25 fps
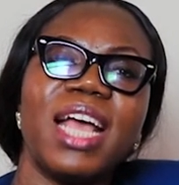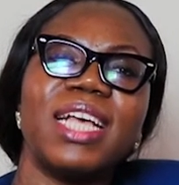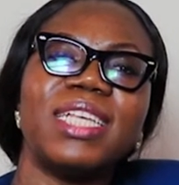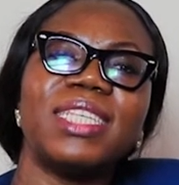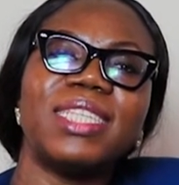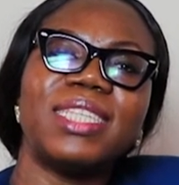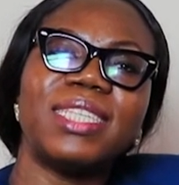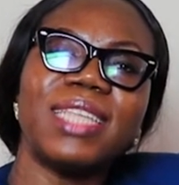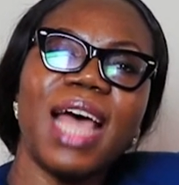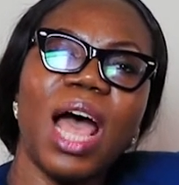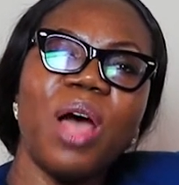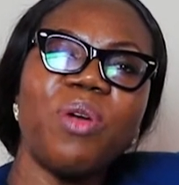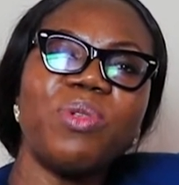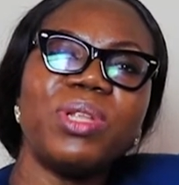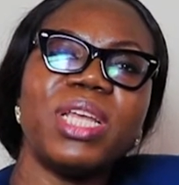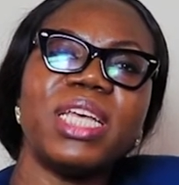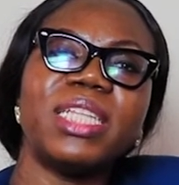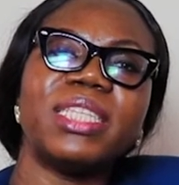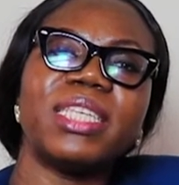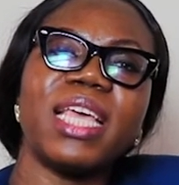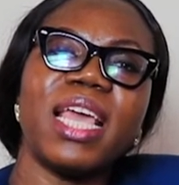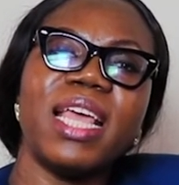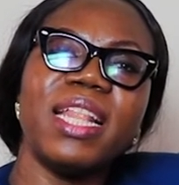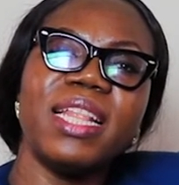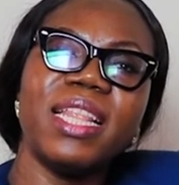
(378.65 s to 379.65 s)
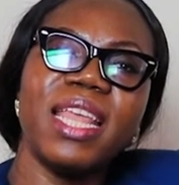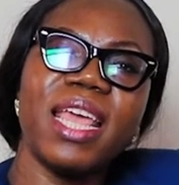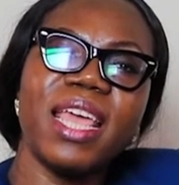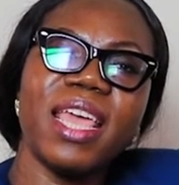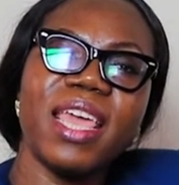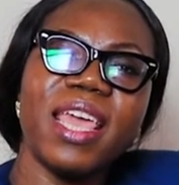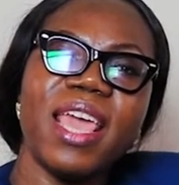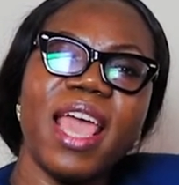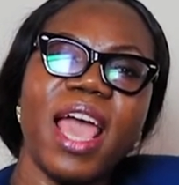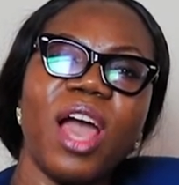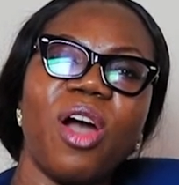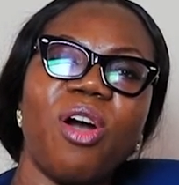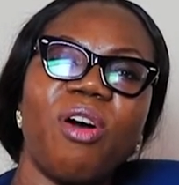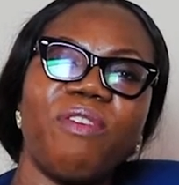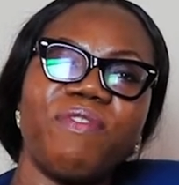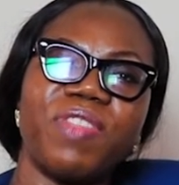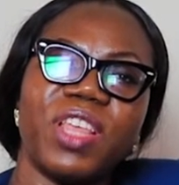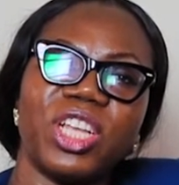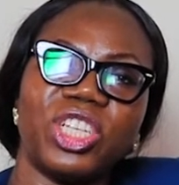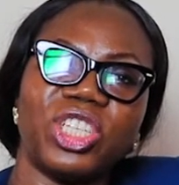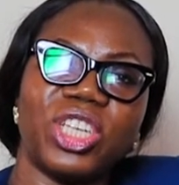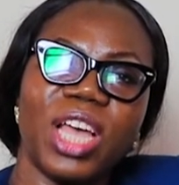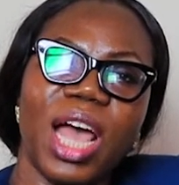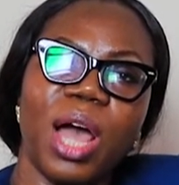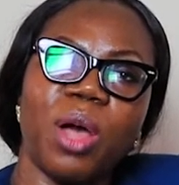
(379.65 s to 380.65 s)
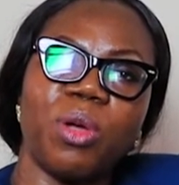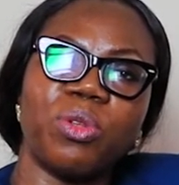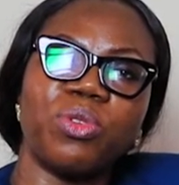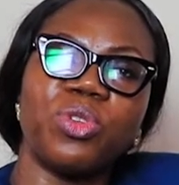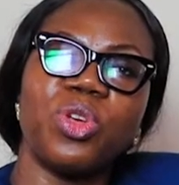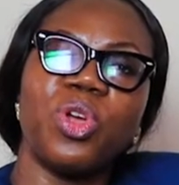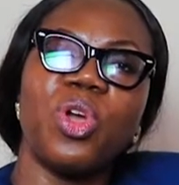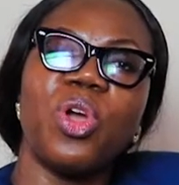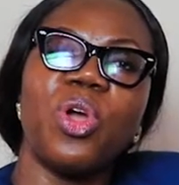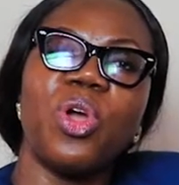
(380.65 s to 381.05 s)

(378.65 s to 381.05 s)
Sound it in the ear of the child.